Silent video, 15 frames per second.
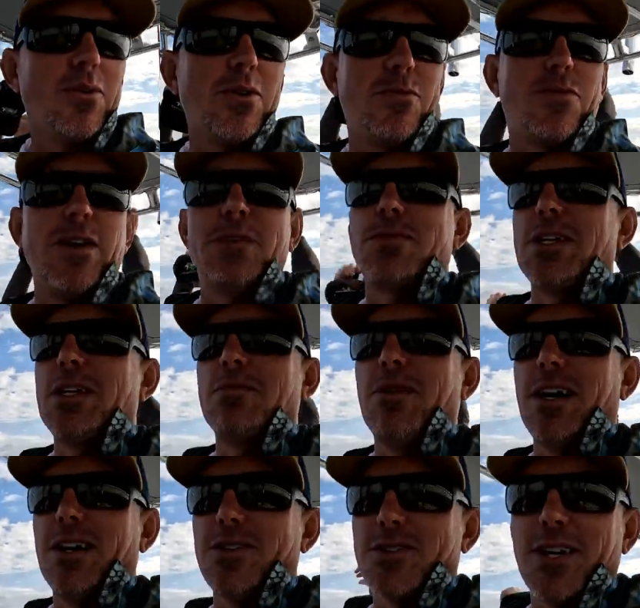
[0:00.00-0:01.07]
We're 15
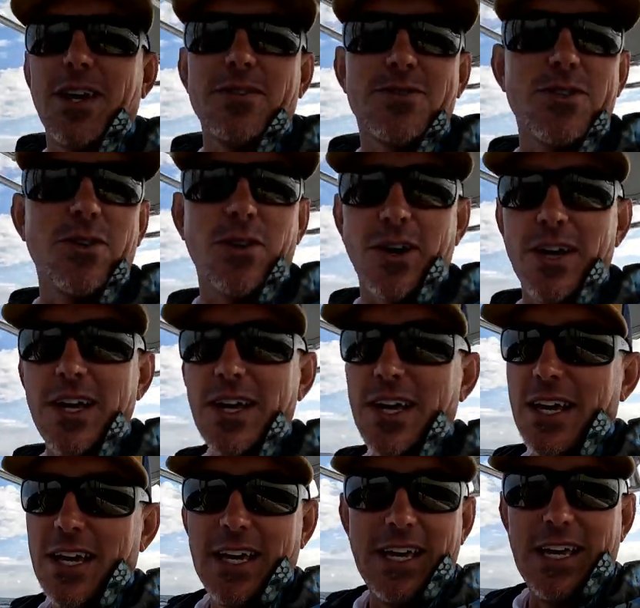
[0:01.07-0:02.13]
miles offshore
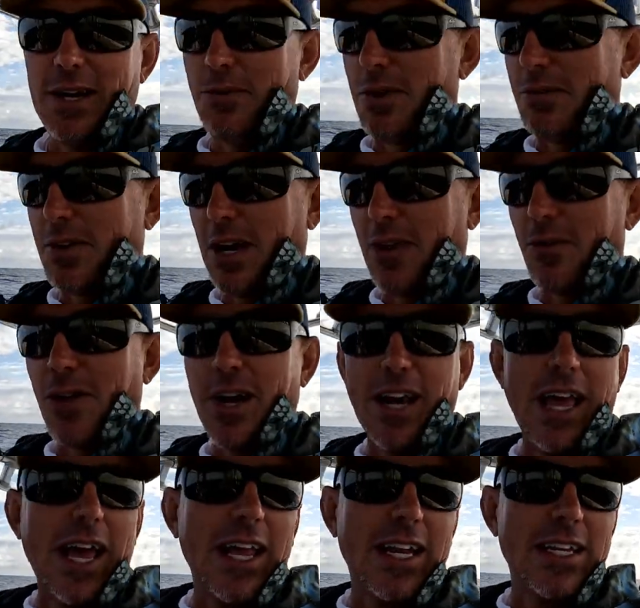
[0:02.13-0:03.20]
and we've got to run
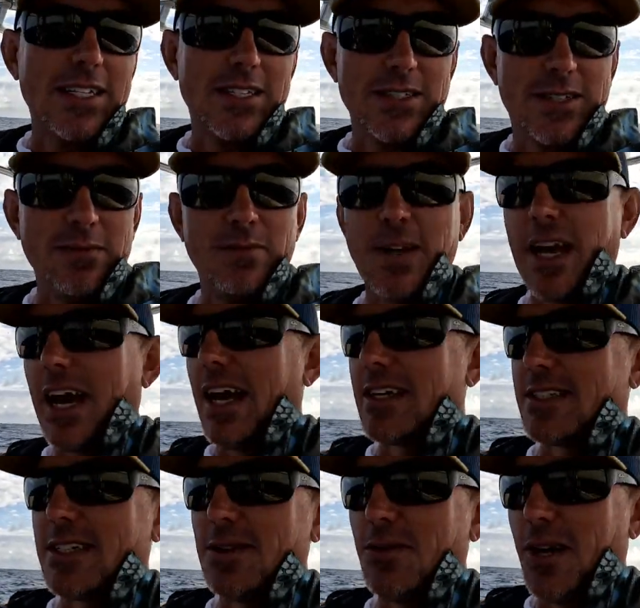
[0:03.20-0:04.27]
head into some
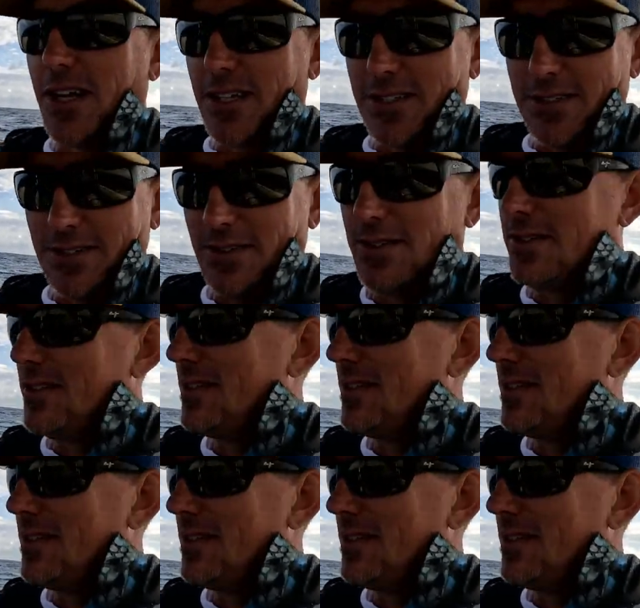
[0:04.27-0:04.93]
nasty weather.